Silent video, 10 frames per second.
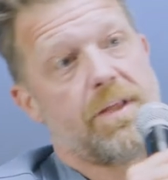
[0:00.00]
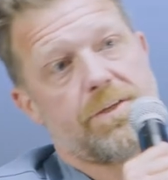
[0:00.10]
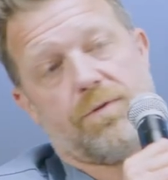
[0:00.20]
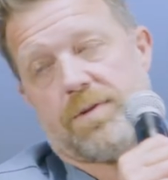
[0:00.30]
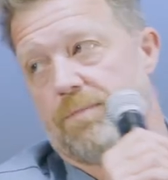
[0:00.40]
and they
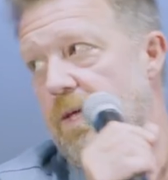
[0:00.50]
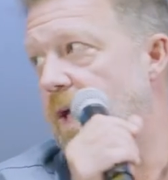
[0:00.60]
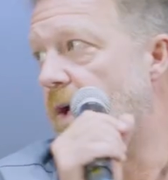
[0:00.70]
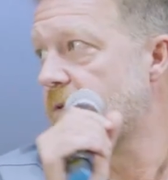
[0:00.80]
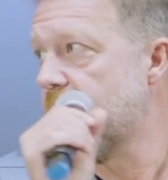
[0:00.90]
shoot something
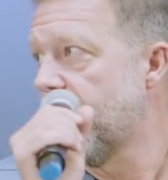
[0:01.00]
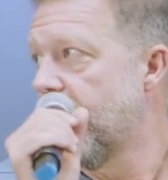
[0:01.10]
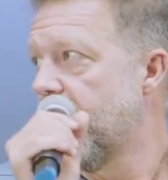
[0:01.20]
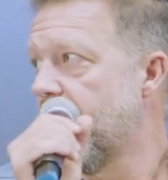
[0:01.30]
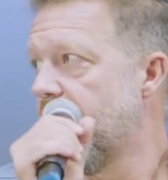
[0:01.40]
else,
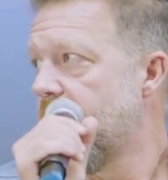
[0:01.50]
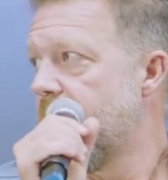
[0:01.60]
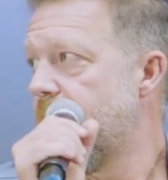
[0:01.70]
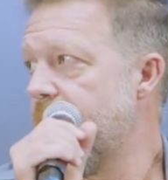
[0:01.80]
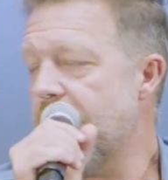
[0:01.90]

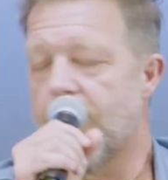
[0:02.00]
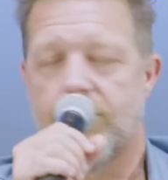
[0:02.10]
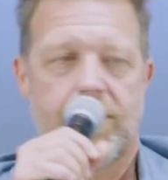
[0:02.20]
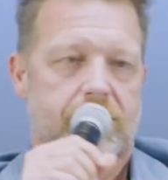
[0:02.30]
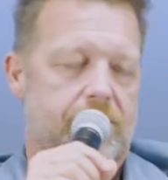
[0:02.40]
you
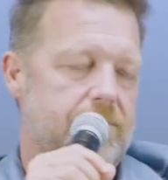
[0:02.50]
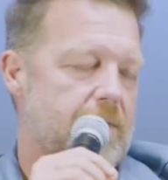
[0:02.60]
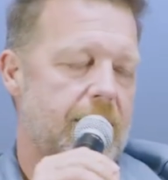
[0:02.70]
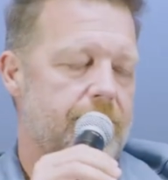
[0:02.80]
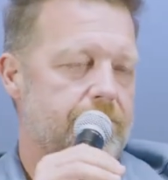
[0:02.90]
know, it's
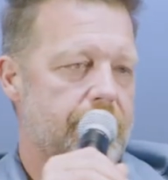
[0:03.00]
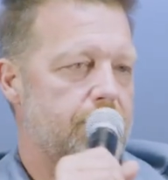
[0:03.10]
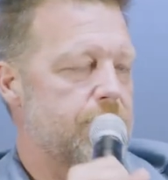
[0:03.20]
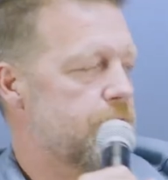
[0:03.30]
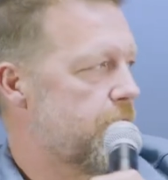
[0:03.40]
I'm,
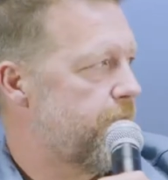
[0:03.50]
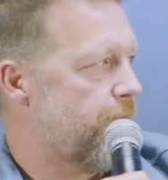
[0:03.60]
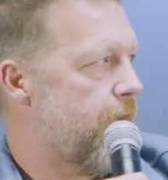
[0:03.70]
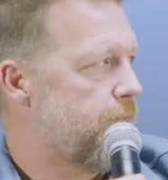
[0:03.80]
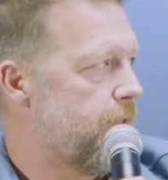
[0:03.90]
I'm usually
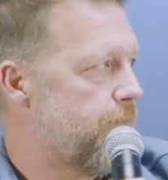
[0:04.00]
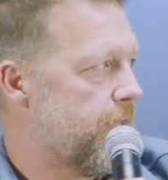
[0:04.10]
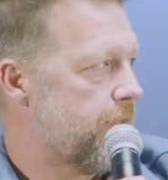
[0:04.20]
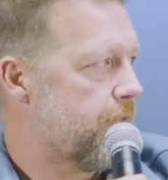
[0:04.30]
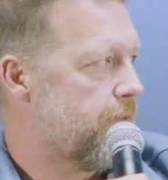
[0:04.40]
fine with it
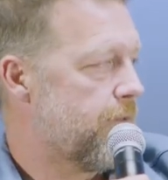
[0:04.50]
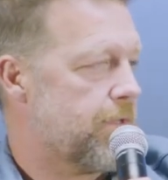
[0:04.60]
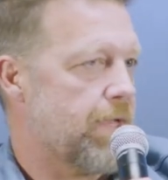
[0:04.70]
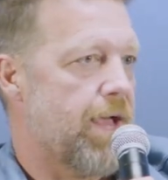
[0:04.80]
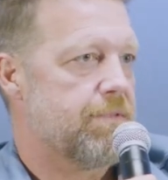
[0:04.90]
because they're
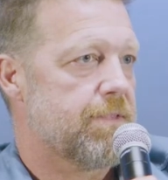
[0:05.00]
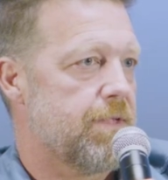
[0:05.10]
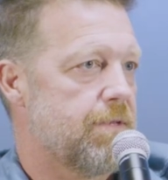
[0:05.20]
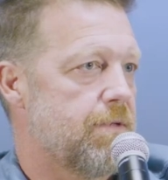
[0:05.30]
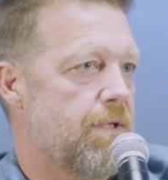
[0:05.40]
guys
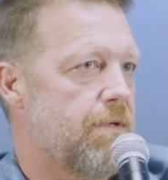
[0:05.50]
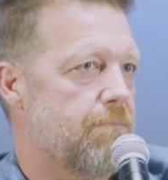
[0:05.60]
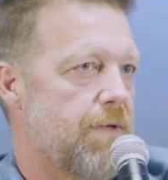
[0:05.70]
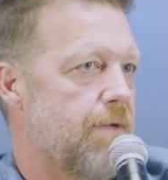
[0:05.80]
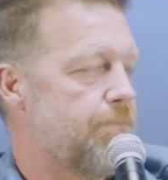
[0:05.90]
that have,
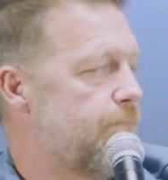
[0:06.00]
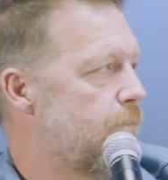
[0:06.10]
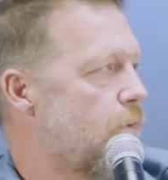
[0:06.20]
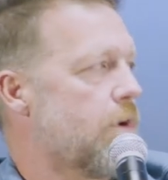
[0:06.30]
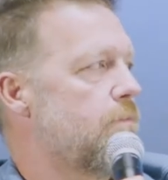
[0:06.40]
I've
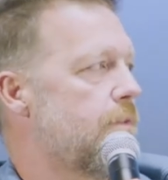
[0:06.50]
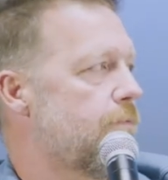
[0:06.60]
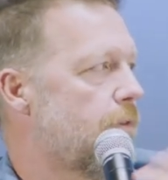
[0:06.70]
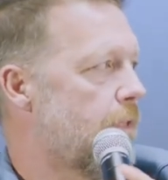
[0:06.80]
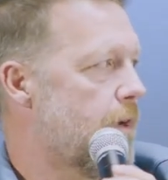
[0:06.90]
been working with
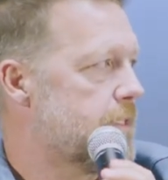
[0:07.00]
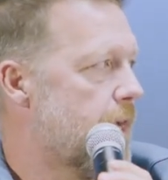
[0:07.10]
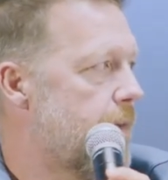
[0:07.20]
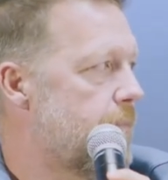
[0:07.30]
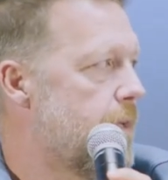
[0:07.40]
for a long
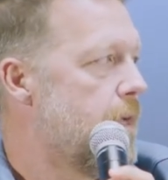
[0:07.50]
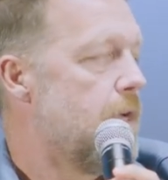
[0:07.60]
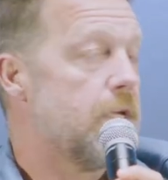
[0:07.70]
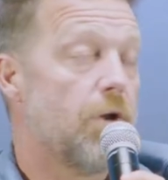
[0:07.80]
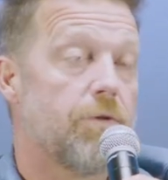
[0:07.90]
time.
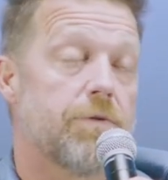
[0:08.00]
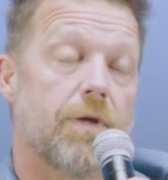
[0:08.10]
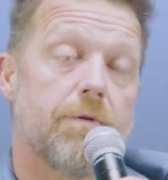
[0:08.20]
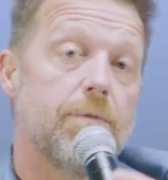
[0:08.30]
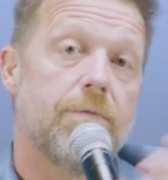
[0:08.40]
You know, there's
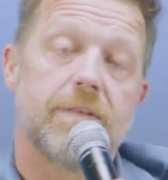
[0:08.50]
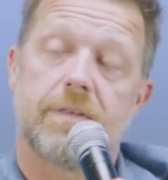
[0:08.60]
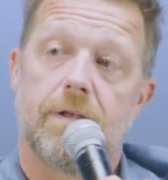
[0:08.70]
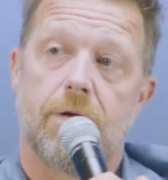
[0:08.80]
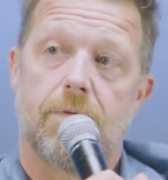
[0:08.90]
other
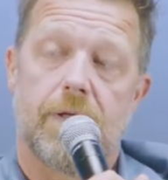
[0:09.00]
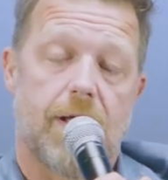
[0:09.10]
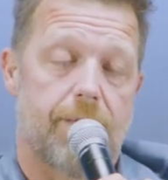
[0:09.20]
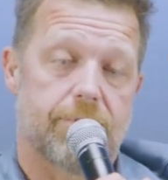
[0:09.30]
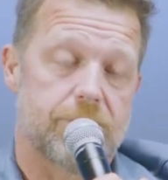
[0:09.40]
movies, you know, and
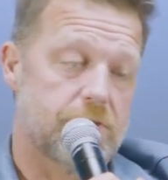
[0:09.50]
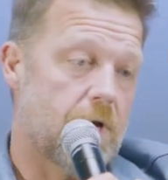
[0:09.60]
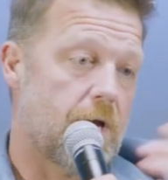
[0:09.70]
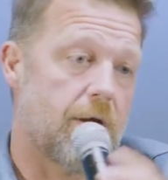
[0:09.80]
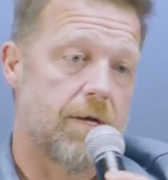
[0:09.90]
Hobbs and
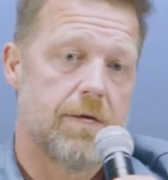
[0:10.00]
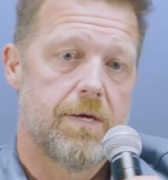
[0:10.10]
Shaw,